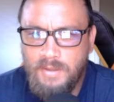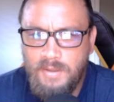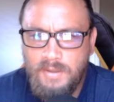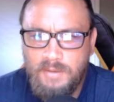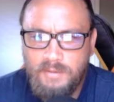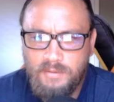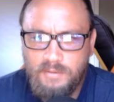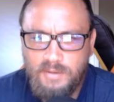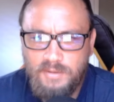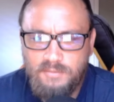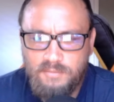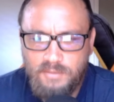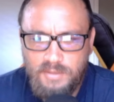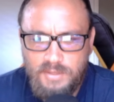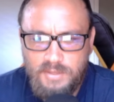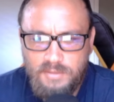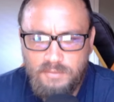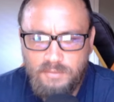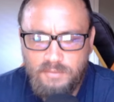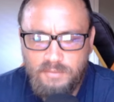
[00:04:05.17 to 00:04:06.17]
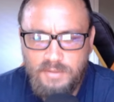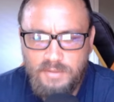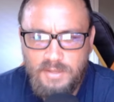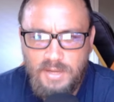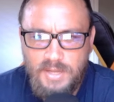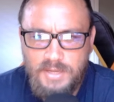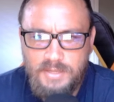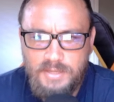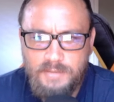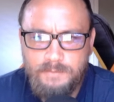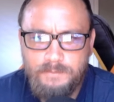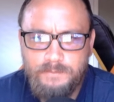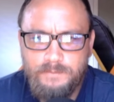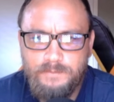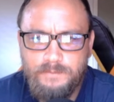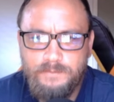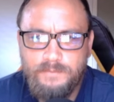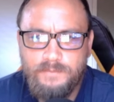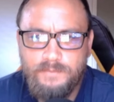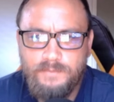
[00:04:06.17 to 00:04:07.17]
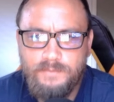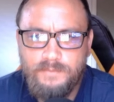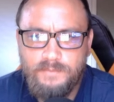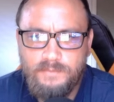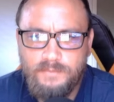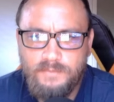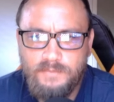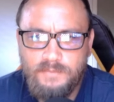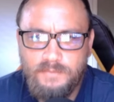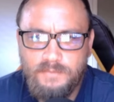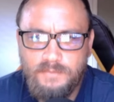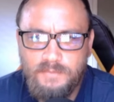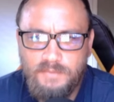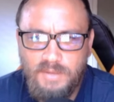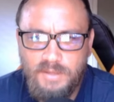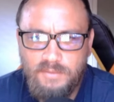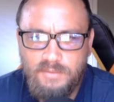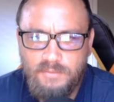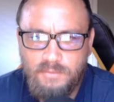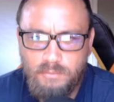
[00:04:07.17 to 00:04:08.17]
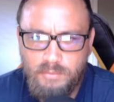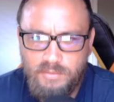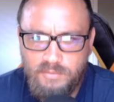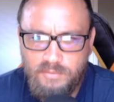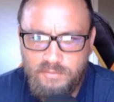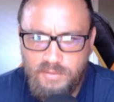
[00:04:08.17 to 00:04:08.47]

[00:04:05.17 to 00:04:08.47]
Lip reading: Okay, so he took the knight. I took with